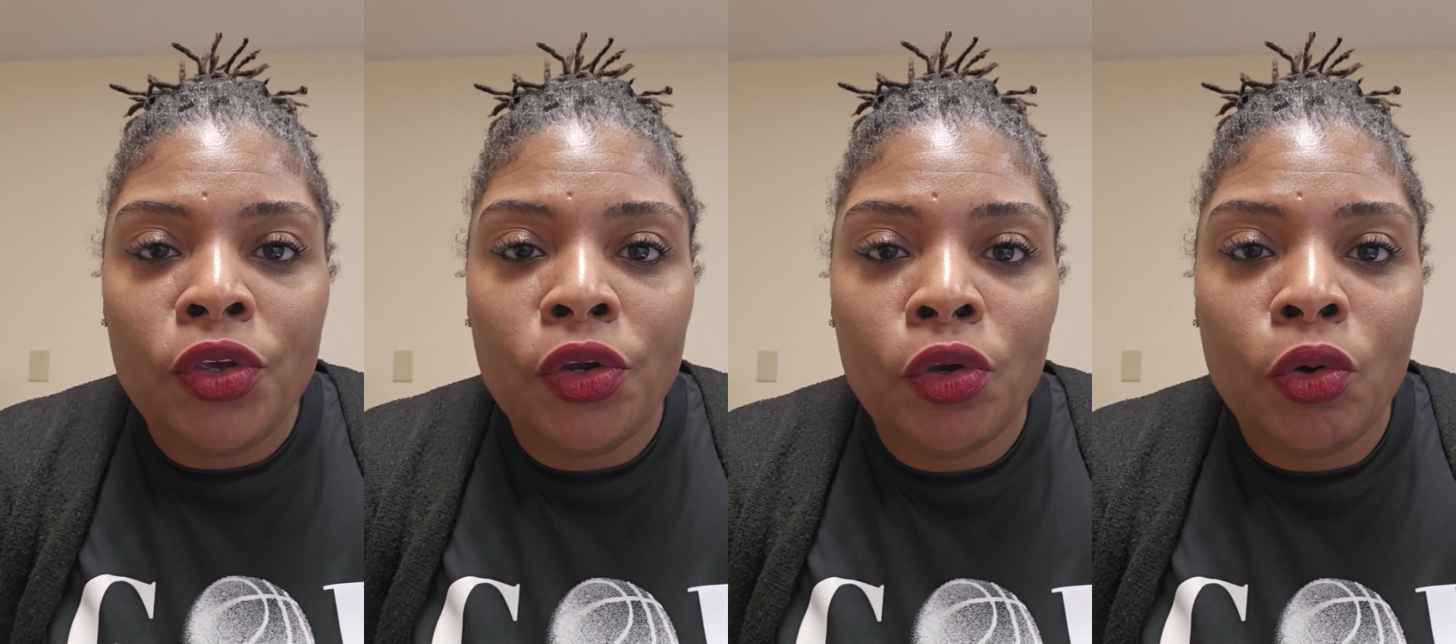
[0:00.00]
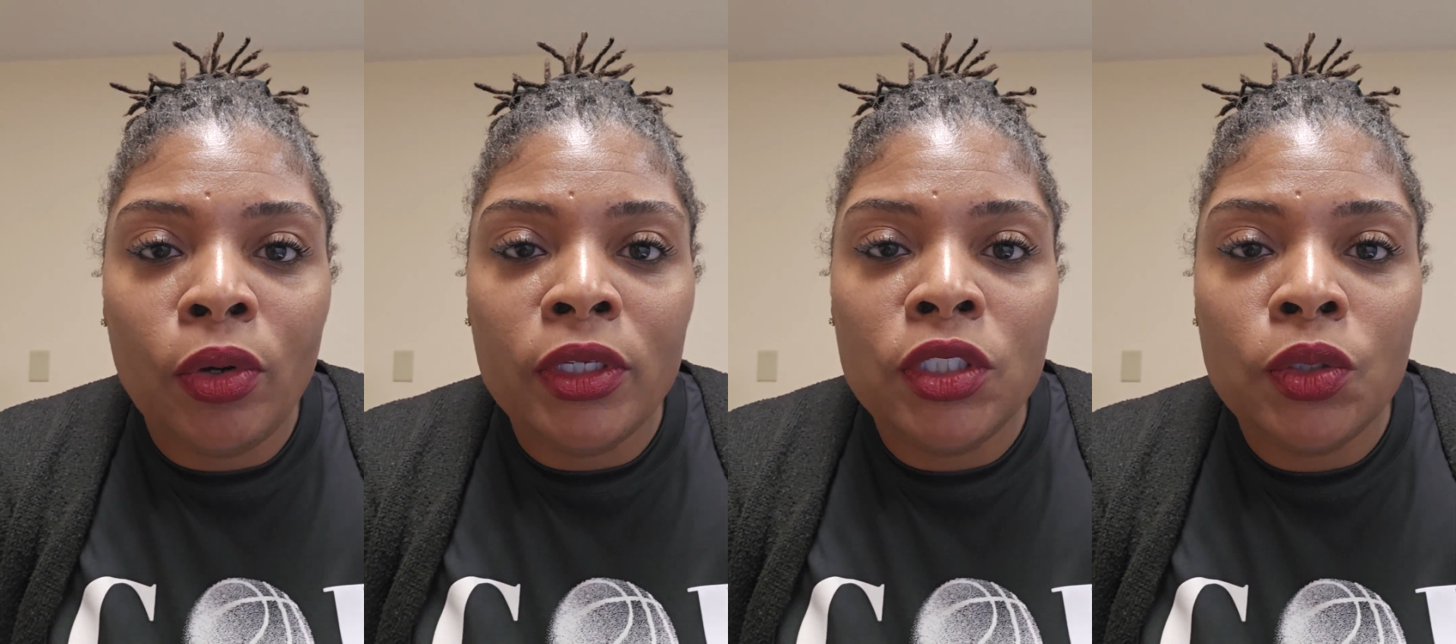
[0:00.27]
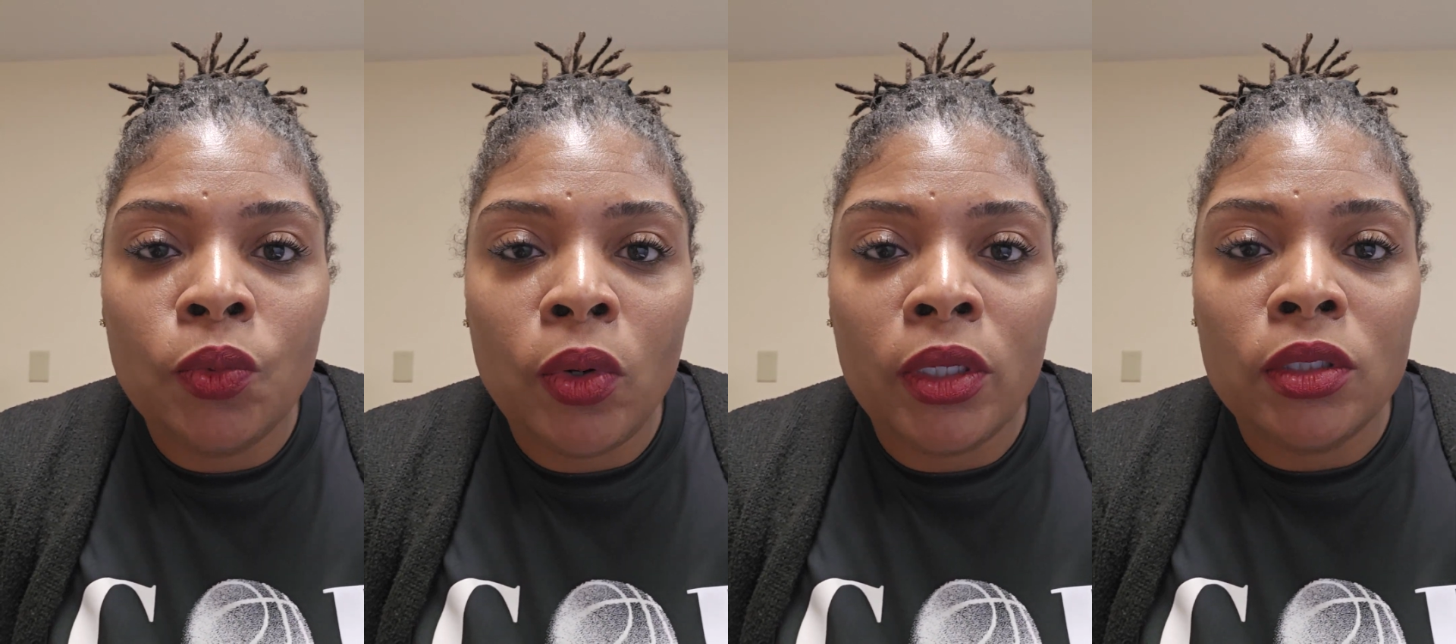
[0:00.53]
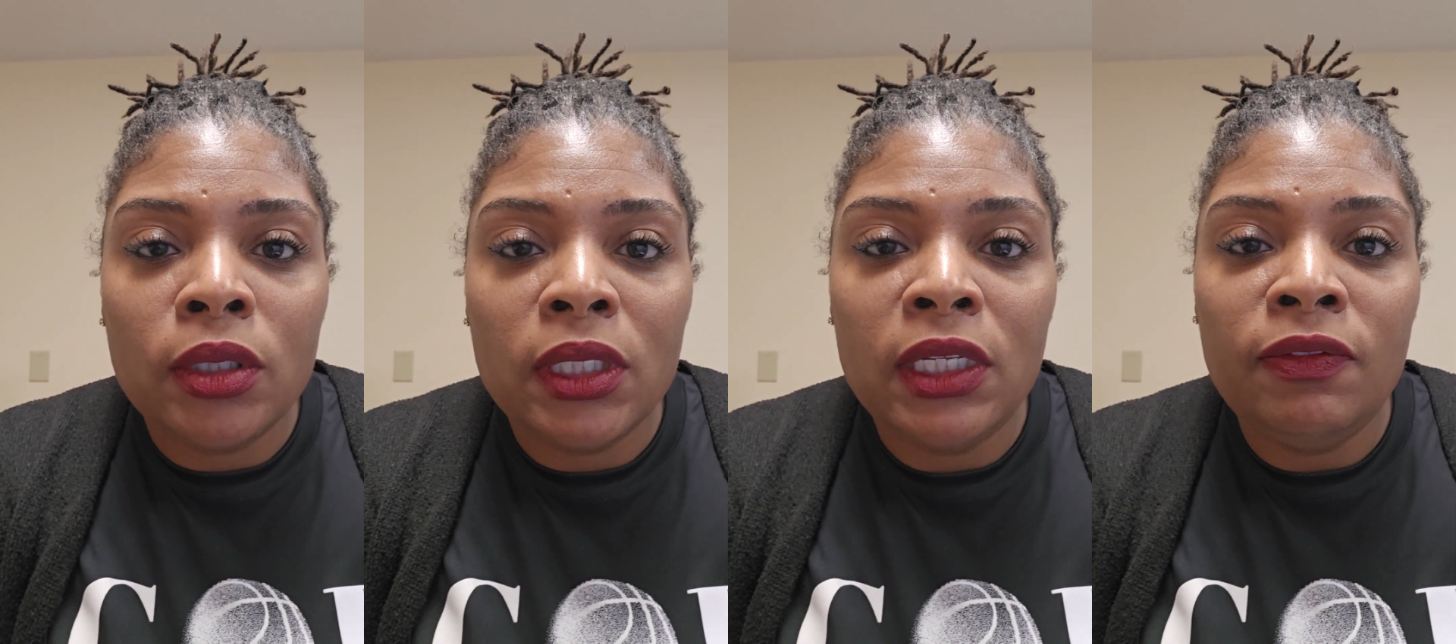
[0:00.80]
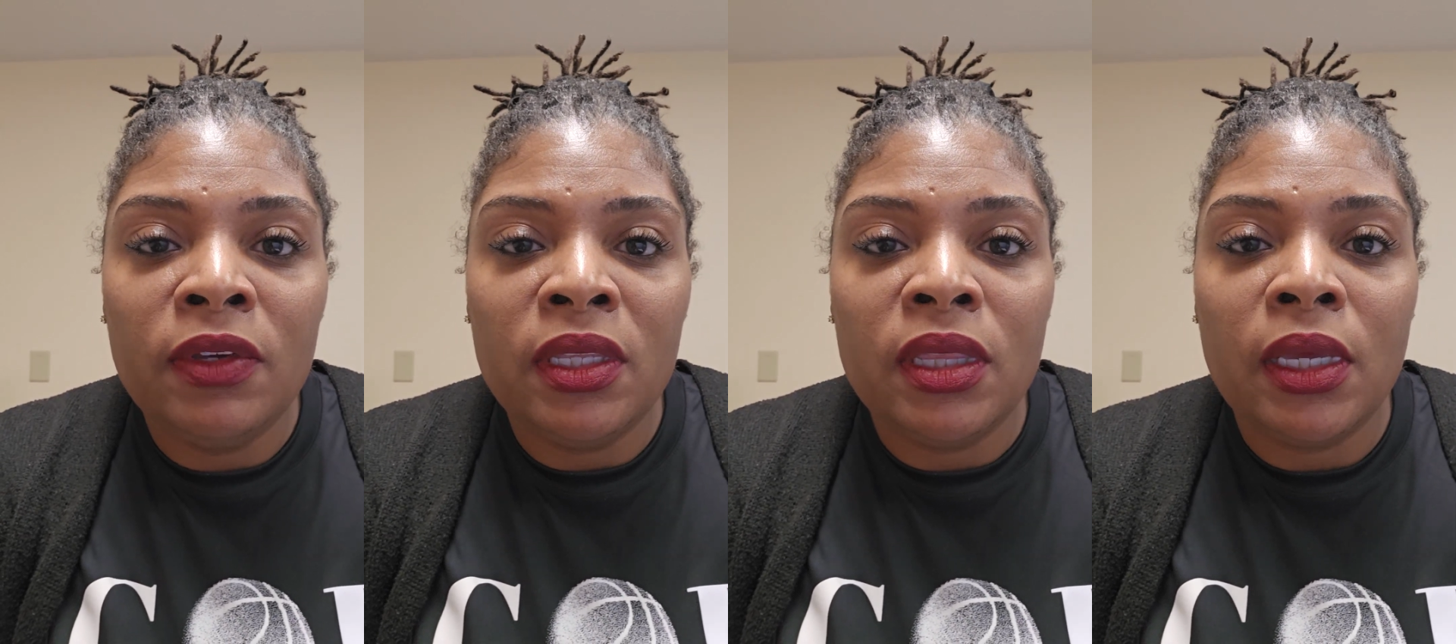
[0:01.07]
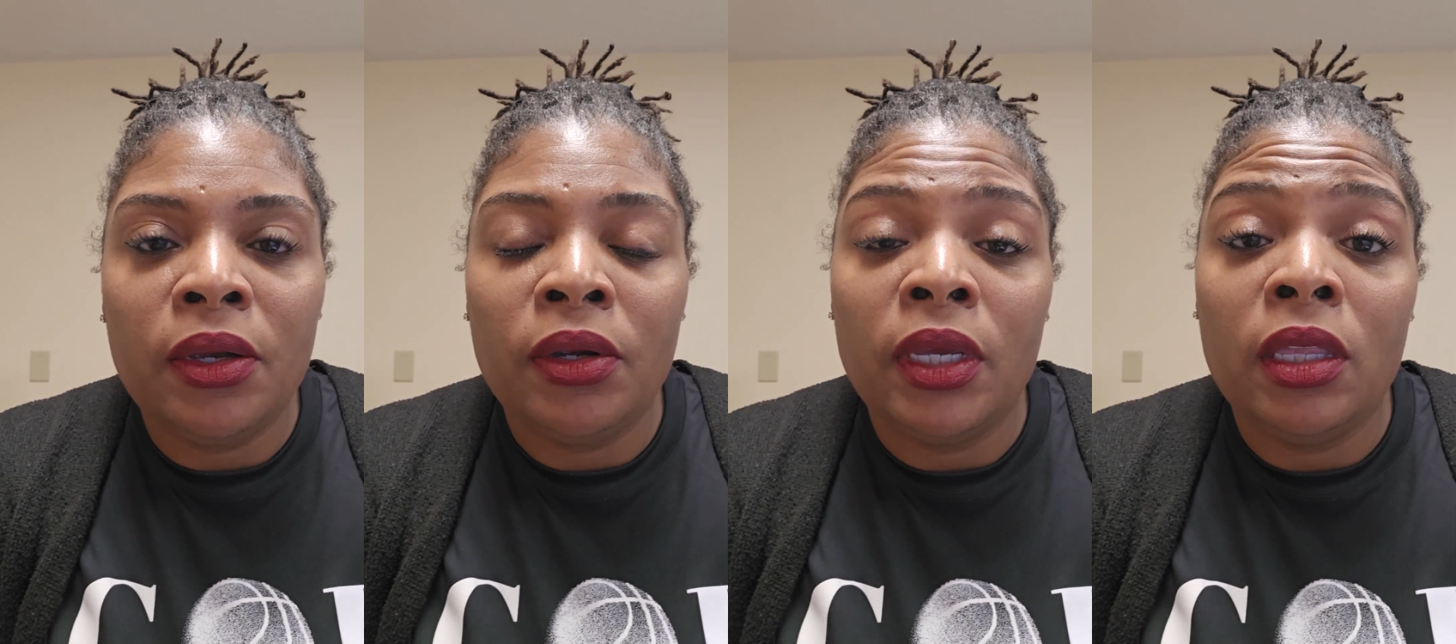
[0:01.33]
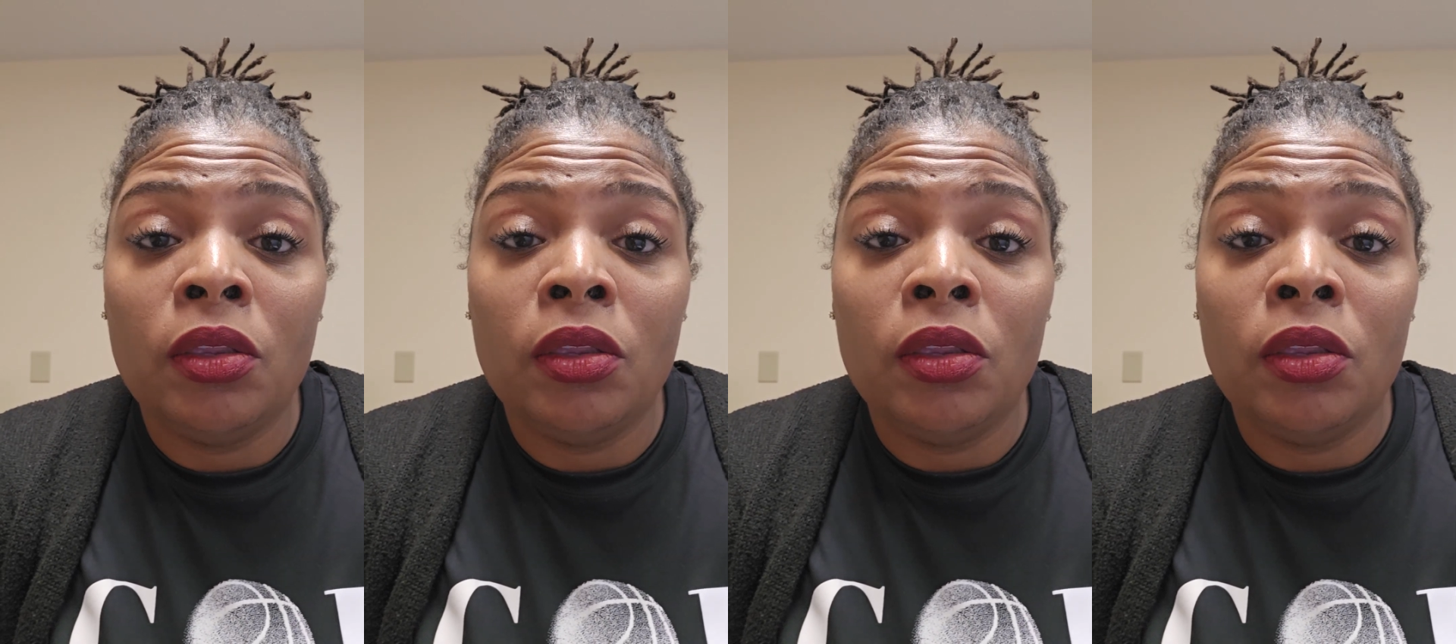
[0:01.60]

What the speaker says: You're going to want to leave it there